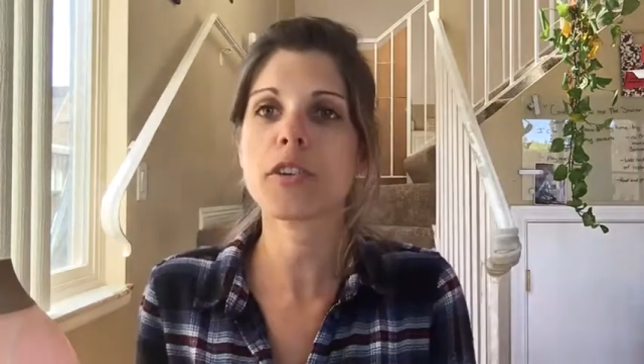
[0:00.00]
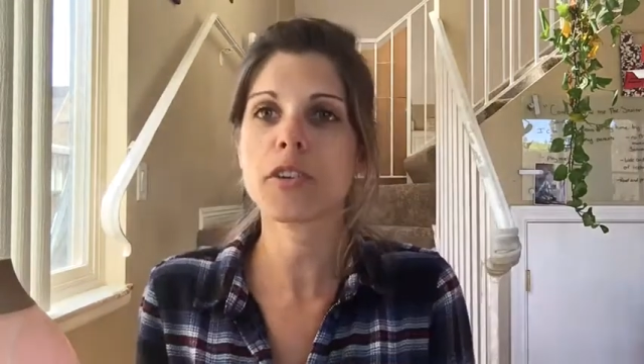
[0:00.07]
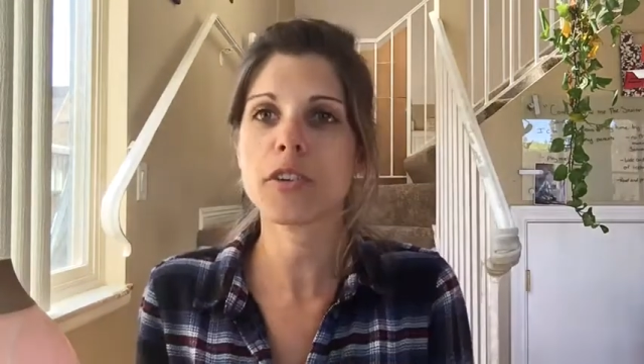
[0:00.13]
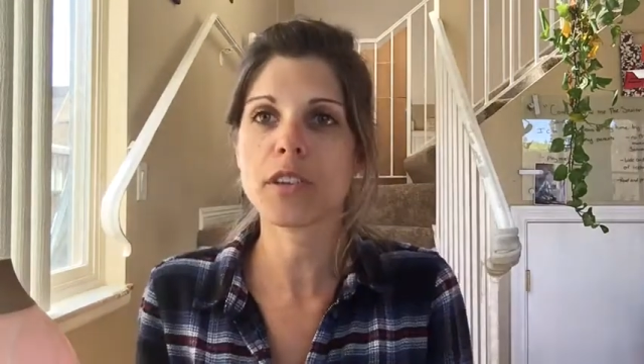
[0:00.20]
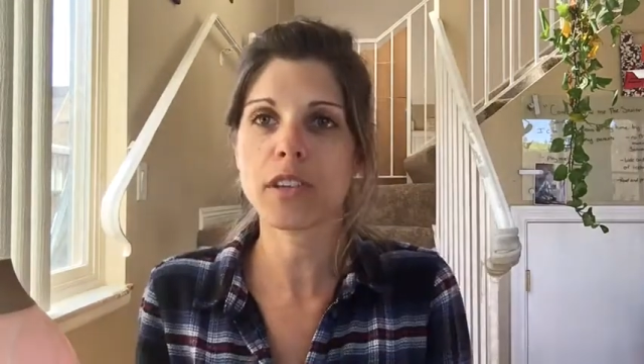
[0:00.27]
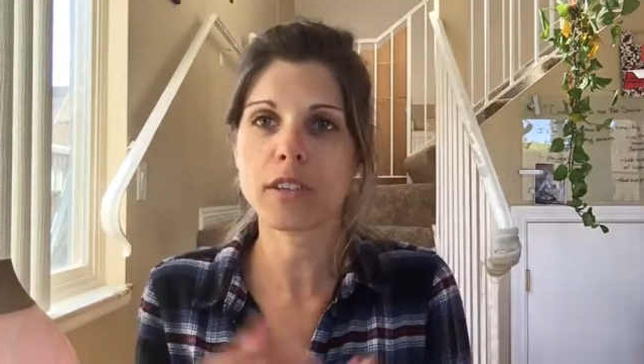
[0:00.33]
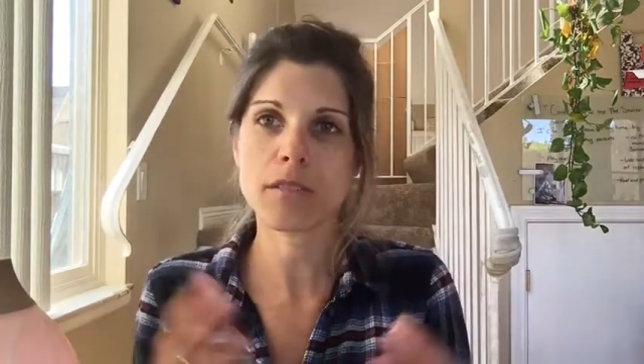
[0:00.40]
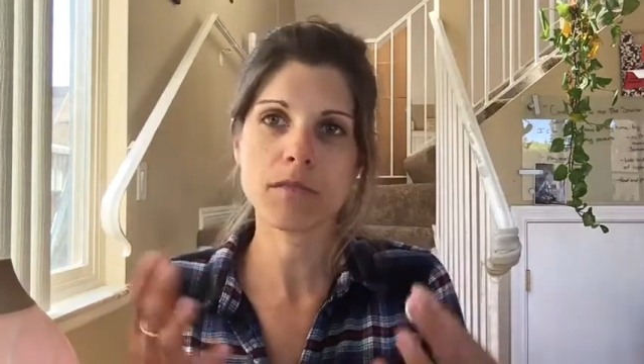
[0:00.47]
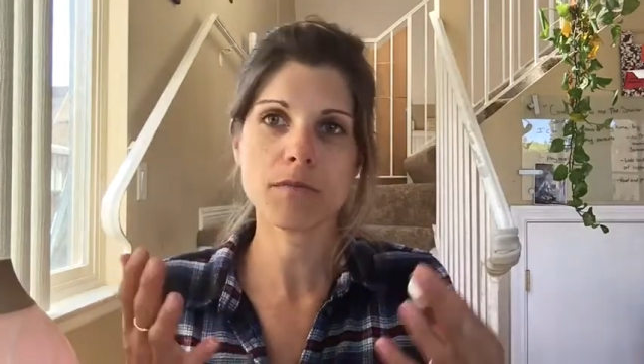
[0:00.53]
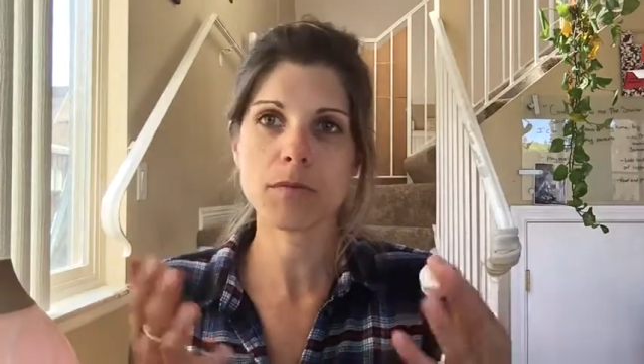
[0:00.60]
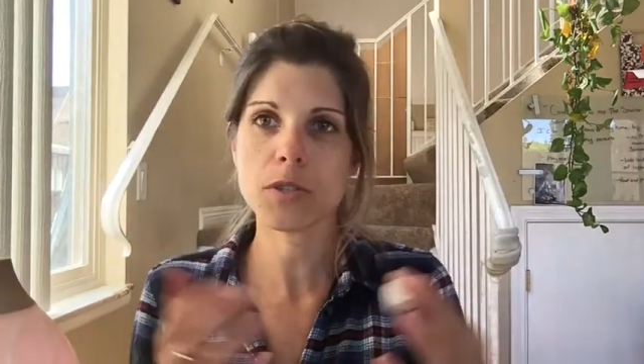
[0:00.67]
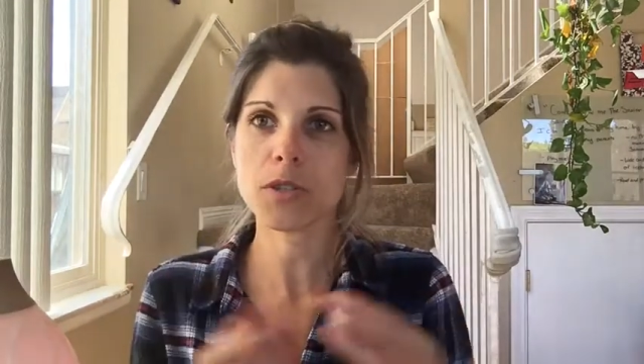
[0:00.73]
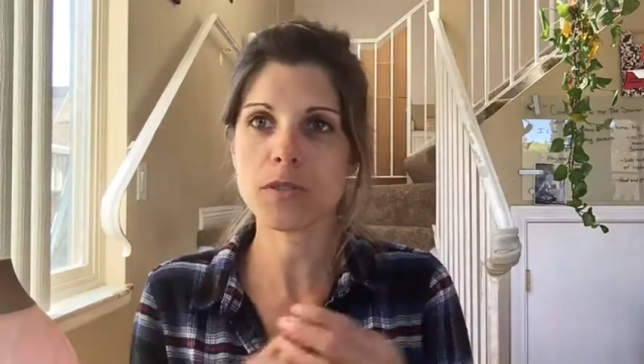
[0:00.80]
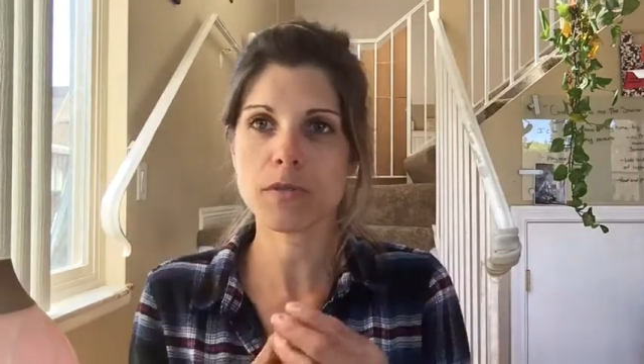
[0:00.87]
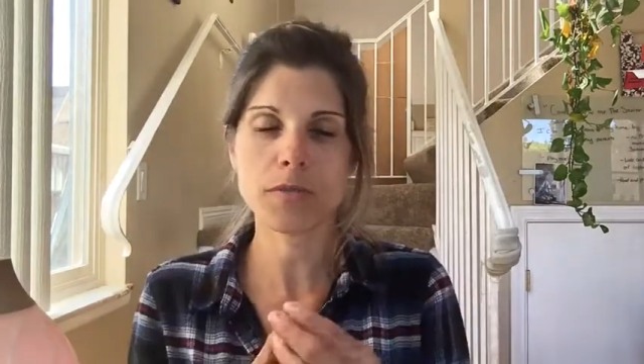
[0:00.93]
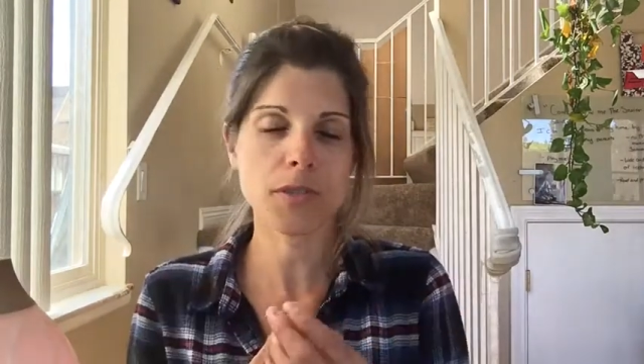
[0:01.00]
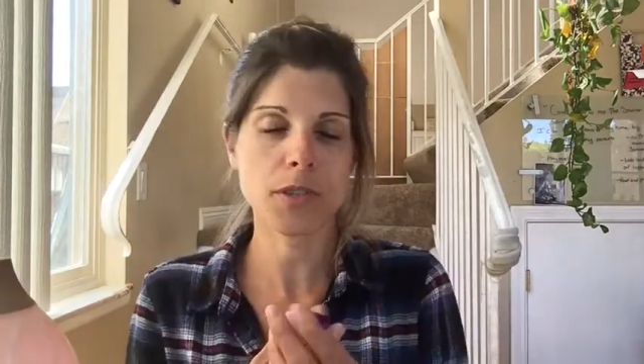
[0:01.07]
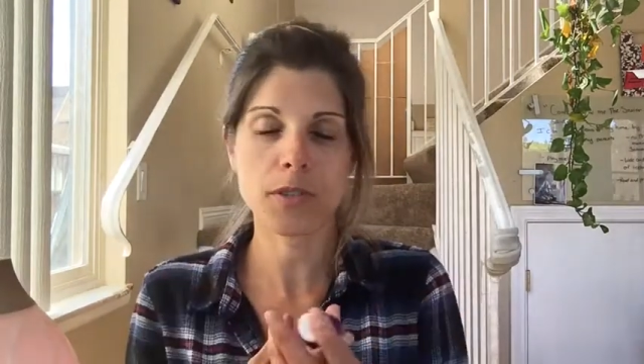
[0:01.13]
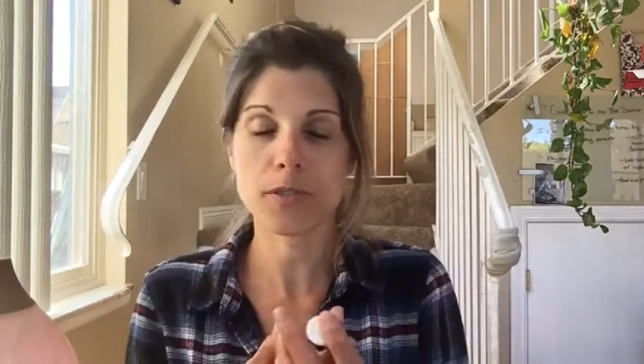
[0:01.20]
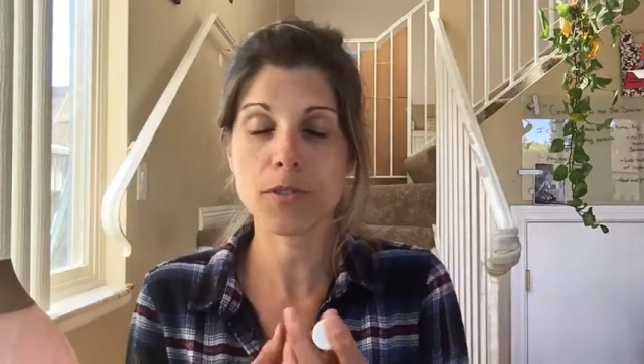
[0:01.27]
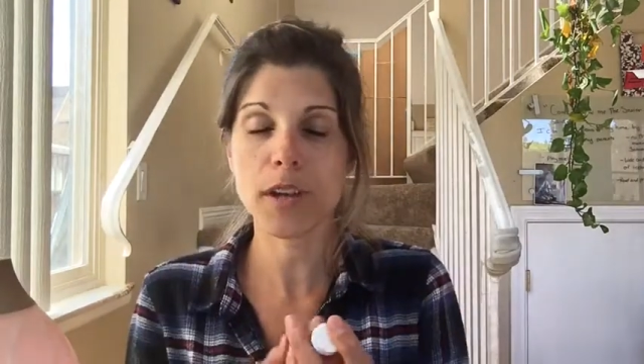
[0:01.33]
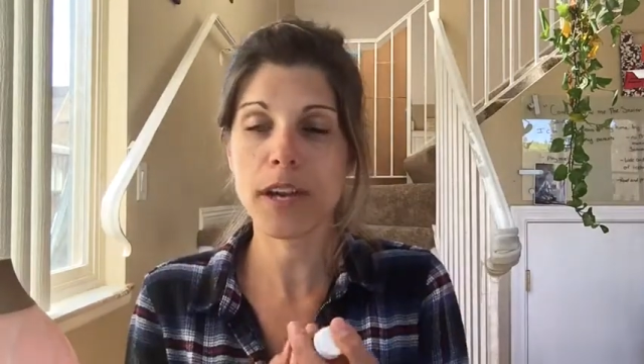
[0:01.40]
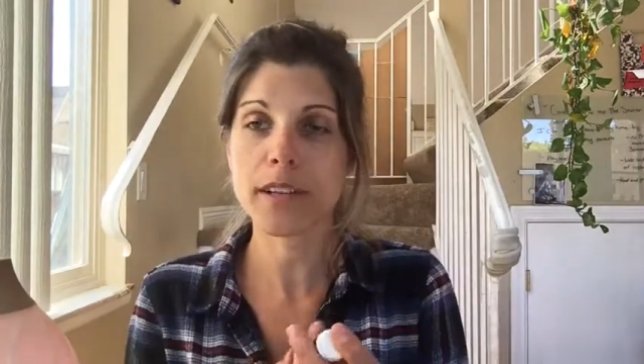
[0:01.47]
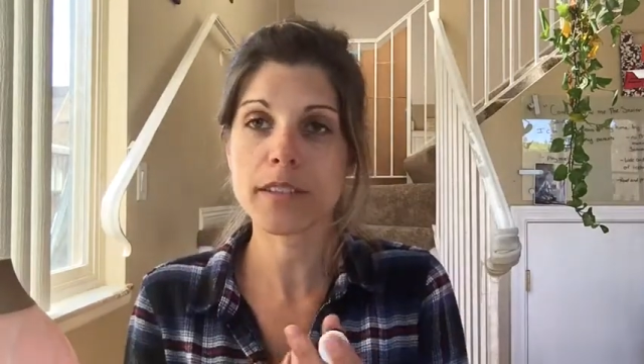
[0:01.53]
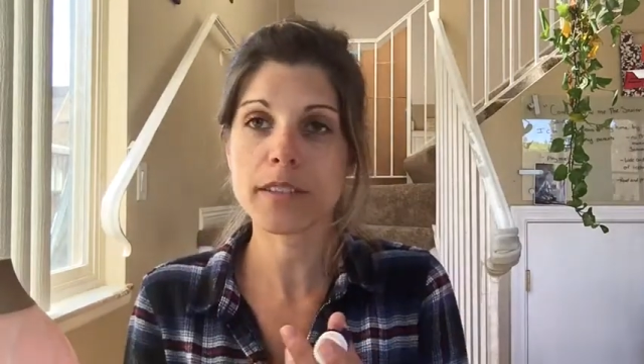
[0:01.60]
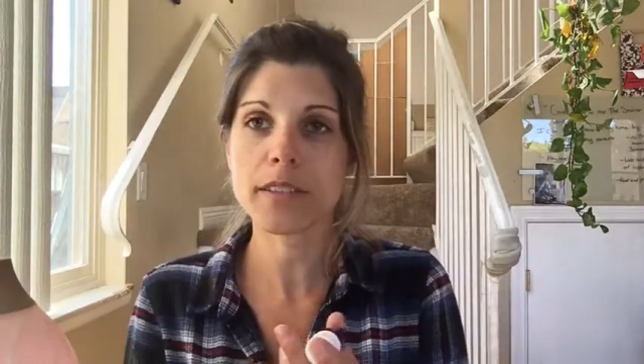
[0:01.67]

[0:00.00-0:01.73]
or you're trying